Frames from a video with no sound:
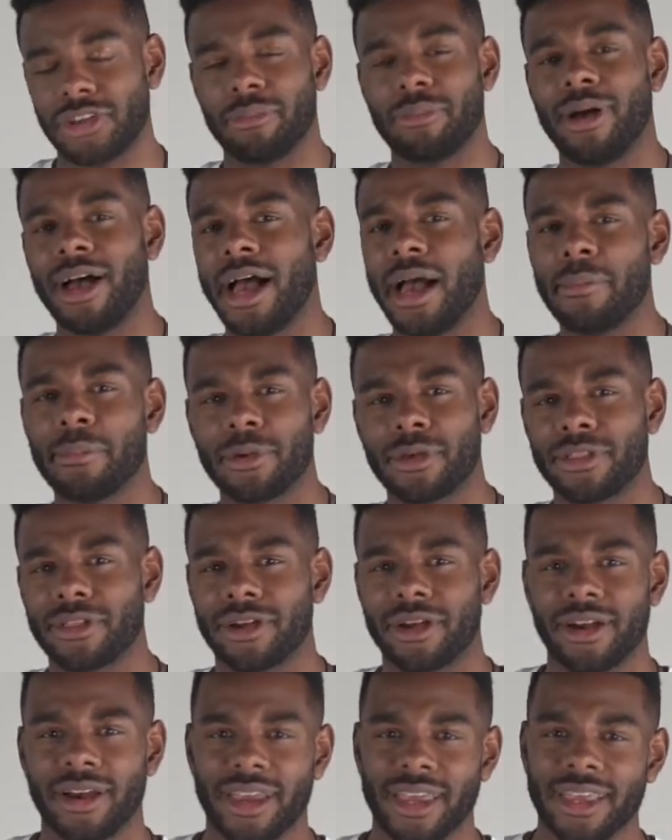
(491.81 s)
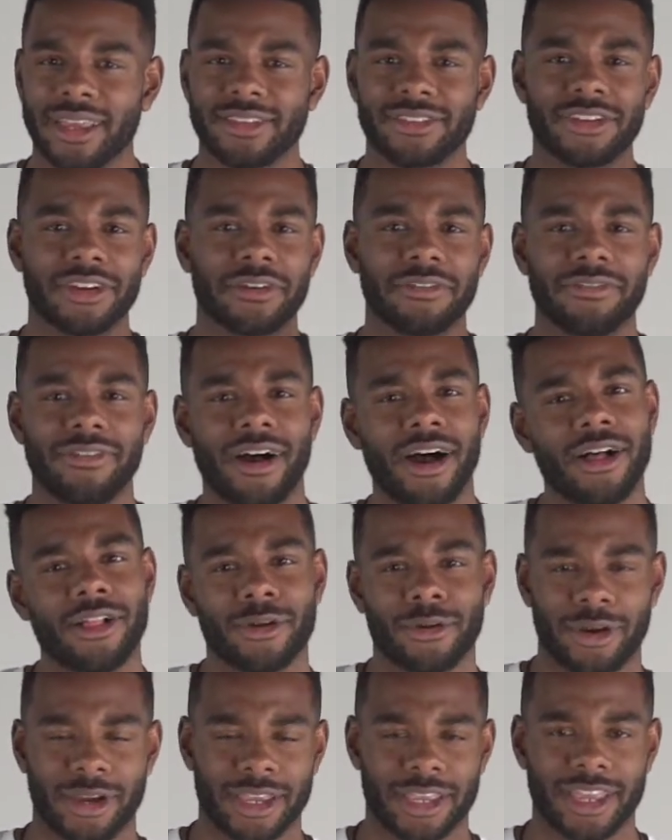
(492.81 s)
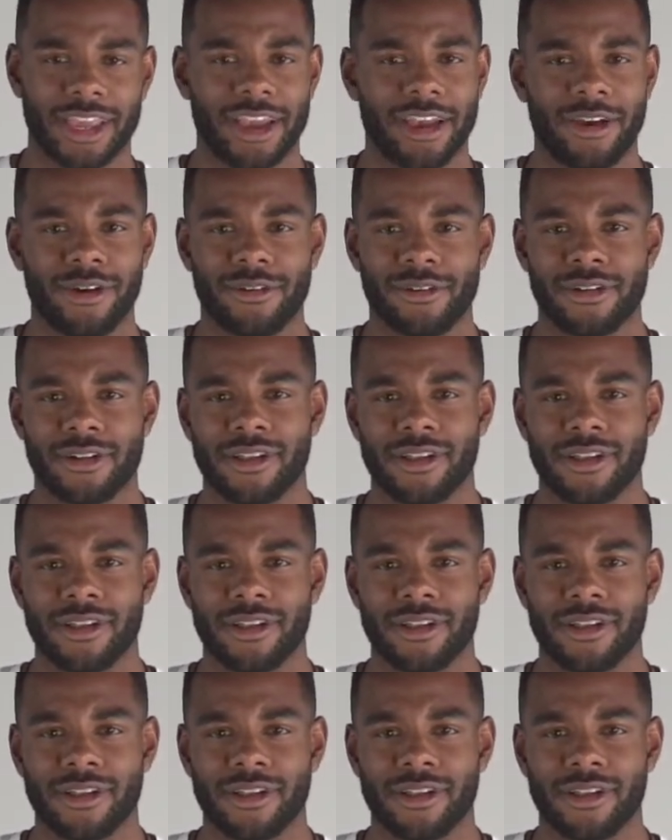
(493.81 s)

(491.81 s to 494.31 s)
popular is your follower count.